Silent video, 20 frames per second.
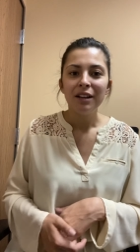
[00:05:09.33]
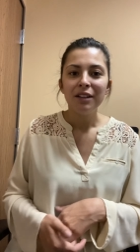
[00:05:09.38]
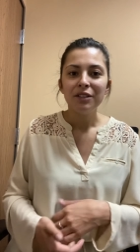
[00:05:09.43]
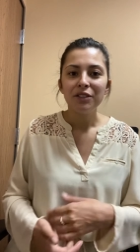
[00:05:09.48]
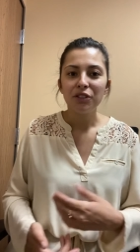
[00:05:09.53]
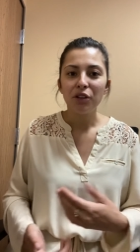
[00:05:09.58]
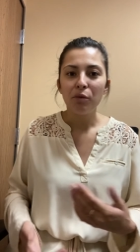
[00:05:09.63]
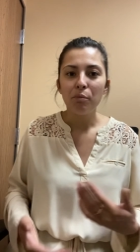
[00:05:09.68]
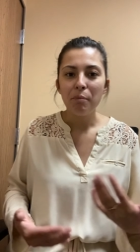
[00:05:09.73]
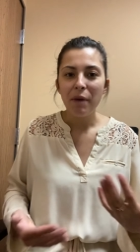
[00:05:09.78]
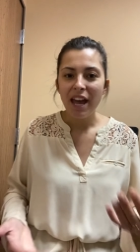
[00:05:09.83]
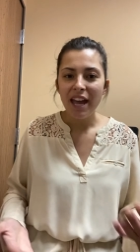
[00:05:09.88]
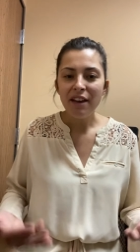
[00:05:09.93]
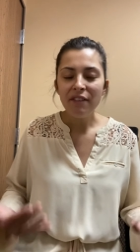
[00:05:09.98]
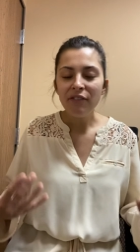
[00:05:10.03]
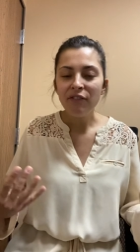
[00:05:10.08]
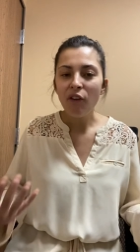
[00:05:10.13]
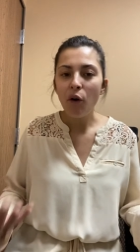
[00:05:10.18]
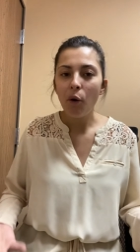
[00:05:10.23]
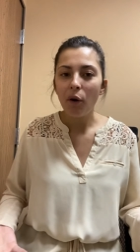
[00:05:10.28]
So May
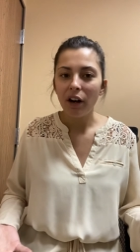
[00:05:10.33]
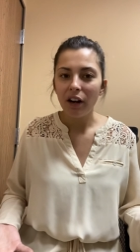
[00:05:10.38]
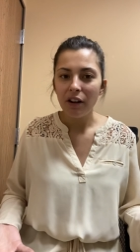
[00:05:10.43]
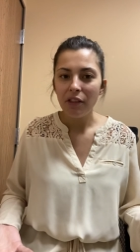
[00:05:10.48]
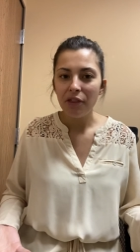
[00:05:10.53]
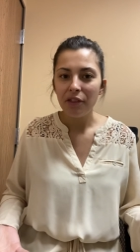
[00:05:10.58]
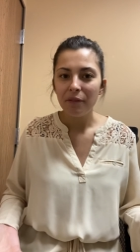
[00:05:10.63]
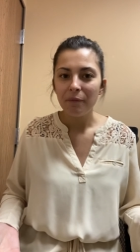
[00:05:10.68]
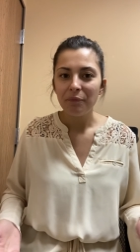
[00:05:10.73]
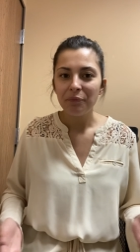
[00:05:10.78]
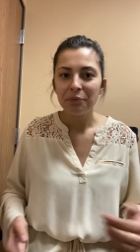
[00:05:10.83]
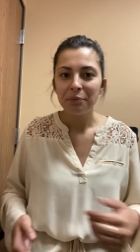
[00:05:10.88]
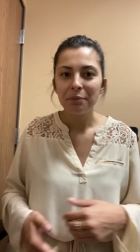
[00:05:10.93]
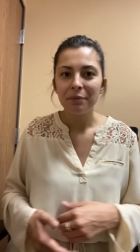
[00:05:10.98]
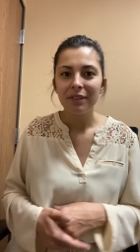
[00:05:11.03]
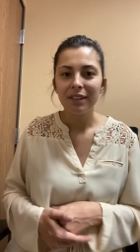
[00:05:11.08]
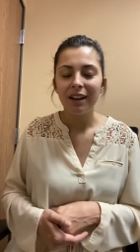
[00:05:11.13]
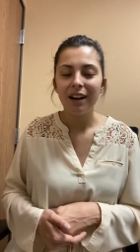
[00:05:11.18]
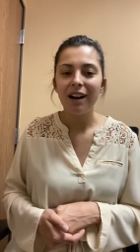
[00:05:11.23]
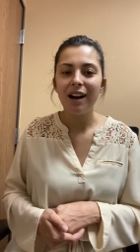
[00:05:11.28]
4th
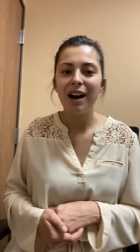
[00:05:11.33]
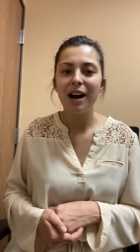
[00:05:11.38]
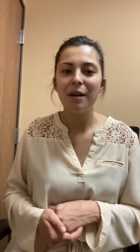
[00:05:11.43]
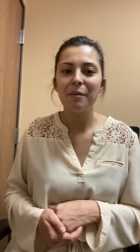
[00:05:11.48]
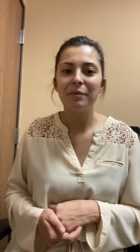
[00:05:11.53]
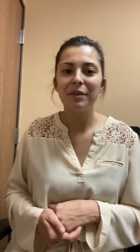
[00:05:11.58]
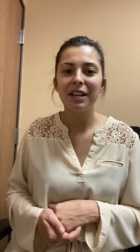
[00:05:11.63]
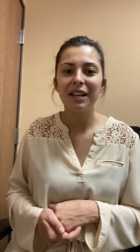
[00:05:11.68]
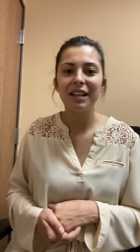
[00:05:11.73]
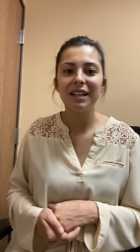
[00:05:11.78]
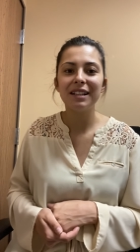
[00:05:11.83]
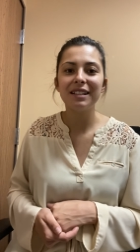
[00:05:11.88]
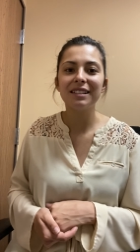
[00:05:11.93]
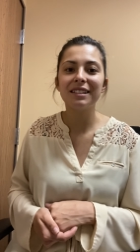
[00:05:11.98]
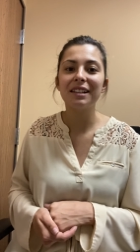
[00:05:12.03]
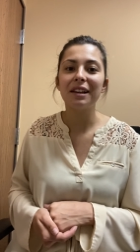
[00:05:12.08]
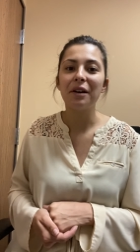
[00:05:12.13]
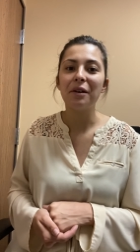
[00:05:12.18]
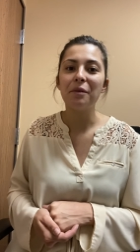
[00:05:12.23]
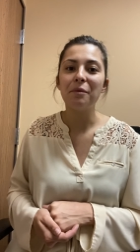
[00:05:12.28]
um, is
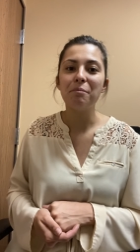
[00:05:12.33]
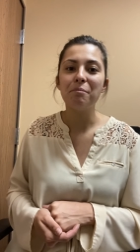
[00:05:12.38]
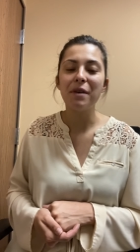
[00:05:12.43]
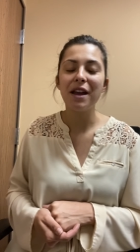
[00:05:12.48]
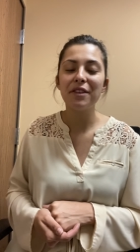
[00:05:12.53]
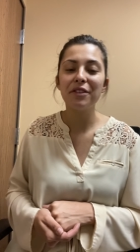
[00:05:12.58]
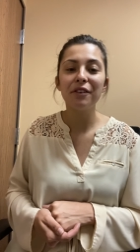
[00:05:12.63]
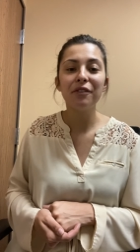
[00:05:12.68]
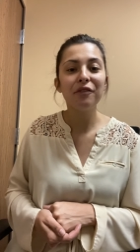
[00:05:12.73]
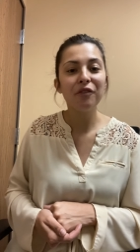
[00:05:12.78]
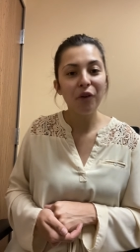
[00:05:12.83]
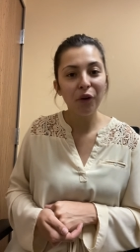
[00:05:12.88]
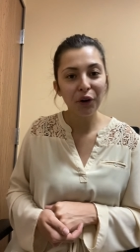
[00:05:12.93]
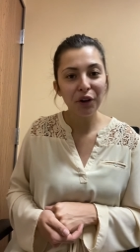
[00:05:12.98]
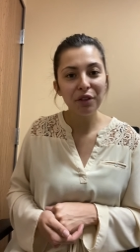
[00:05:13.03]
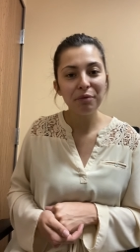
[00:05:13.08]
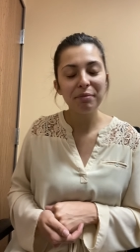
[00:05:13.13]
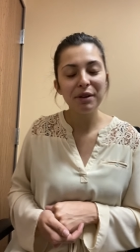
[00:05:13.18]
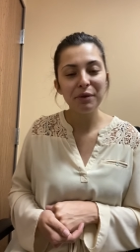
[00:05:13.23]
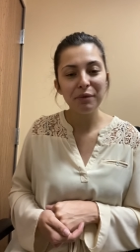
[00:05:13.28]
May the
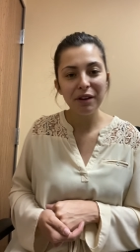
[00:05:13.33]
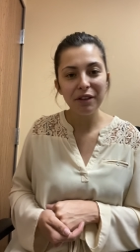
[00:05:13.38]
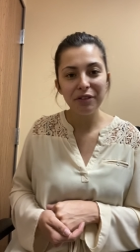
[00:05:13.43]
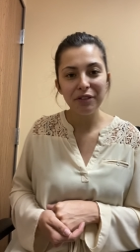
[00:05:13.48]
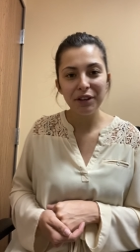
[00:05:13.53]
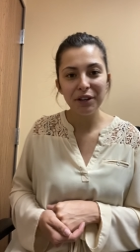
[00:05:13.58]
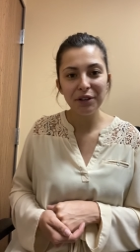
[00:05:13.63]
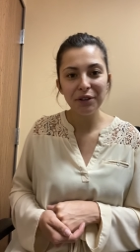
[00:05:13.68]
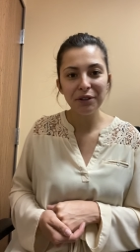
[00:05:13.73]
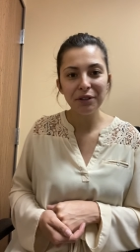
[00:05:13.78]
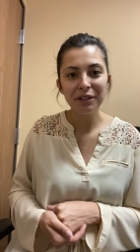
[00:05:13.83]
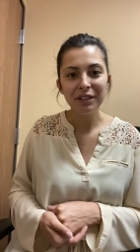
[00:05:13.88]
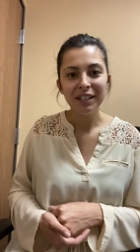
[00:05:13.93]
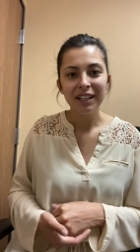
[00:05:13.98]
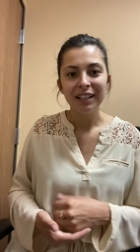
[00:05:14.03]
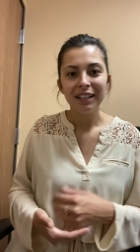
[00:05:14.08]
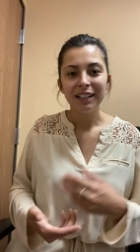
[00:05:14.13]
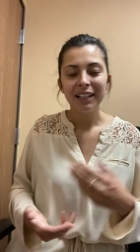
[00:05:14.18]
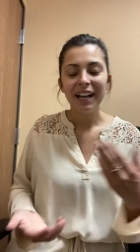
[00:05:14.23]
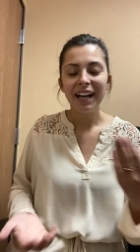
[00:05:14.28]
4th be with you,
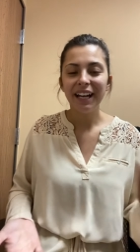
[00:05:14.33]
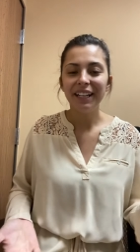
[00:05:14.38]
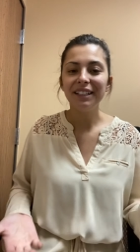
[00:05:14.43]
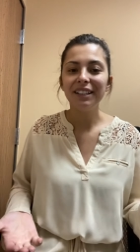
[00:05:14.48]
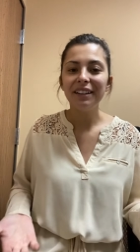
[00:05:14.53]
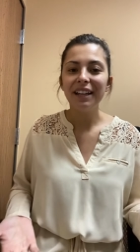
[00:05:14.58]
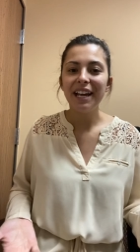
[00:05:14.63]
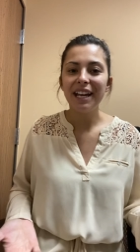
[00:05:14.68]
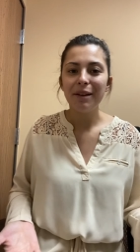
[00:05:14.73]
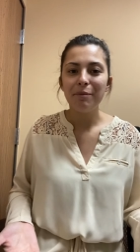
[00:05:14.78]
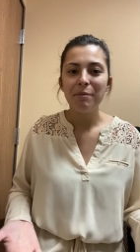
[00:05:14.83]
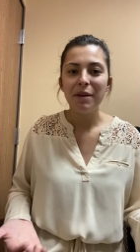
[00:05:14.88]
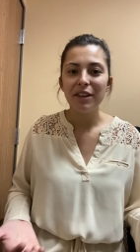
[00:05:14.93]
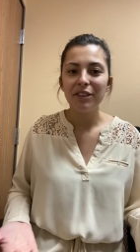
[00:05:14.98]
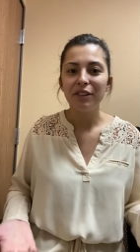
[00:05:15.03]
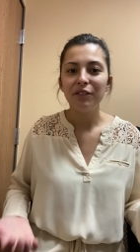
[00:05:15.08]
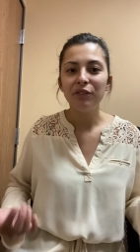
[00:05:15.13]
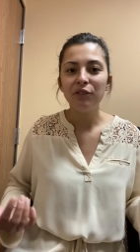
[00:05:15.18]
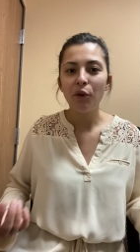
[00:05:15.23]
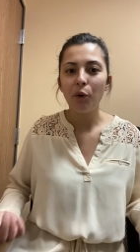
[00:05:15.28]
kind of like May
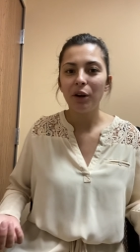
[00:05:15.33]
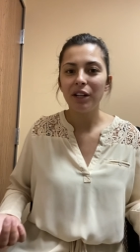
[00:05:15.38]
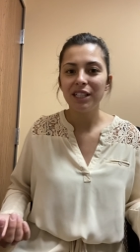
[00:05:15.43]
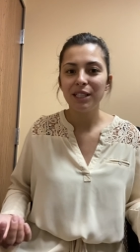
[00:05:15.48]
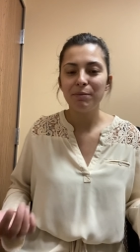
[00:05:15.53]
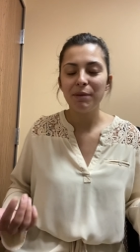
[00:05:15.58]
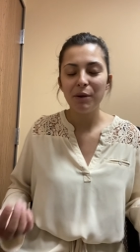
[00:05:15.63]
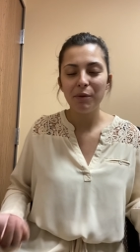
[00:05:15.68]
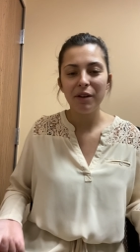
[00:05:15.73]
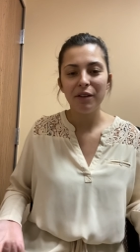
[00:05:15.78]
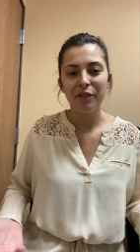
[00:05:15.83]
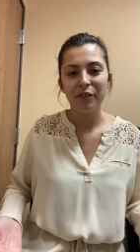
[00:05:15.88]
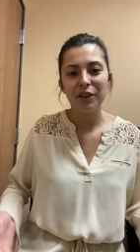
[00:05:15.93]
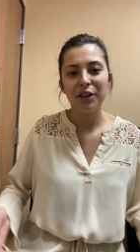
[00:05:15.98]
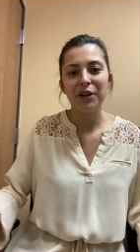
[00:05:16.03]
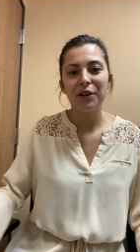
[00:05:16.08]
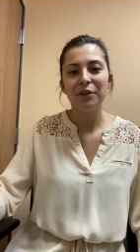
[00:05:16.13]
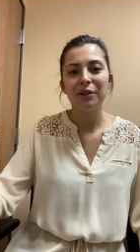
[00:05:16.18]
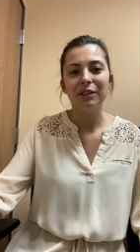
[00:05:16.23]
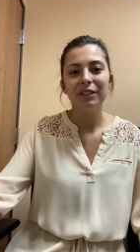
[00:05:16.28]
the Force be with
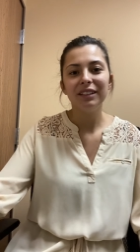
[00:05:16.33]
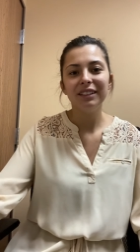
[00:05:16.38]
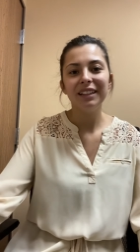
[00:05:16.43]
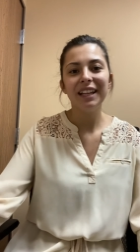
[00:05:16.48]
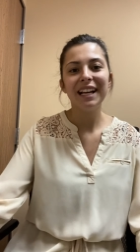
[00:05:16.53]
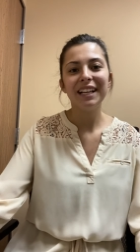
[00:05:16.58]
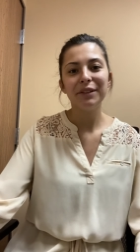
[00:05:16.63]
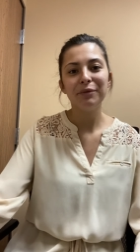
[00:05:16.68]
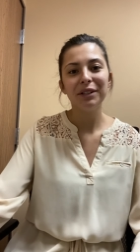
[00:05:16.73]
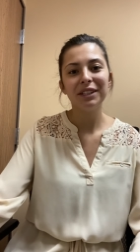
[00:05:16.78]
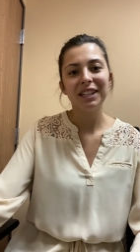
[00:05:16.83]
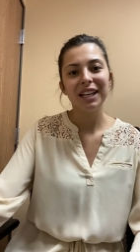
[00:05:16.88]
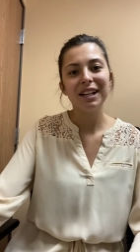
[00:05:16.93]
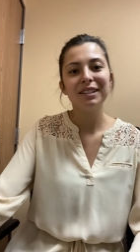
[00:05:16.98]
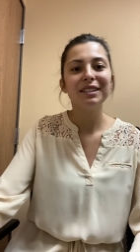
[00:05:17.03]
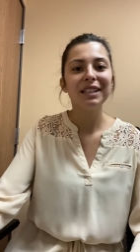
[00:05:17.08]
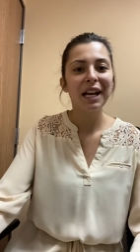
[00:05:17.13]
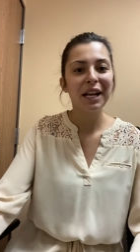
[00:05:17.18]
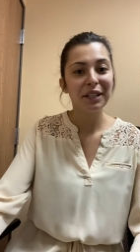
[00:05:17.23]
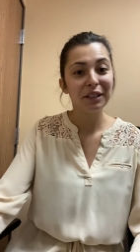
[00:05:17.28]
you, like what they
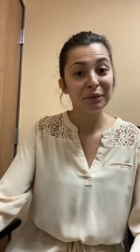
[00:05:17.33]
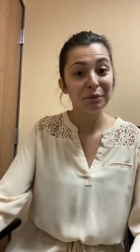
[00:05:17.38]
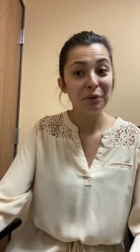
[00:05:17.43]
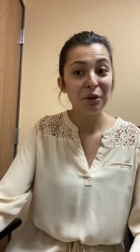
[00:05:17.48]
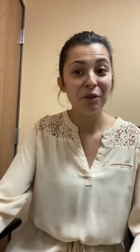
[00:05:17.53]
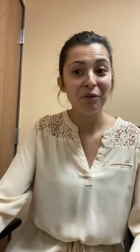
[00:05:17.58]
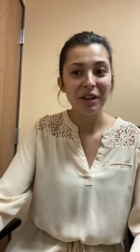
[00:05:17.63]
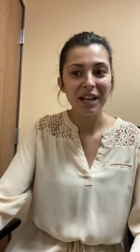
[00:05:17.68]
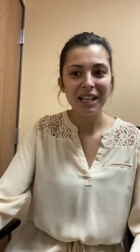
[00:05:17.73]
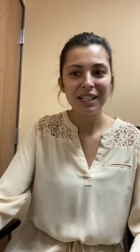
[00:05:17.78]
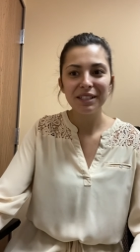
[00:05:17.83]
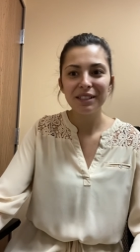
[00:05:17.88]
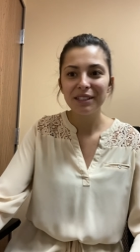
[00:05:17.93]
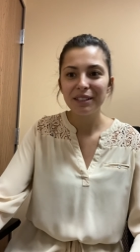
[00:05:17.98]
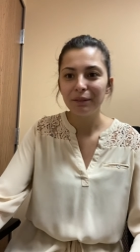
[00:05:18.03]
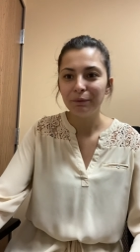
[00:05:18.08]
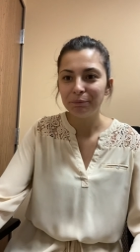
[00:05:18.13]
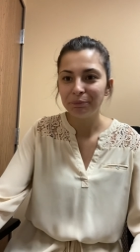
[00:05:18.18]
say in the movies.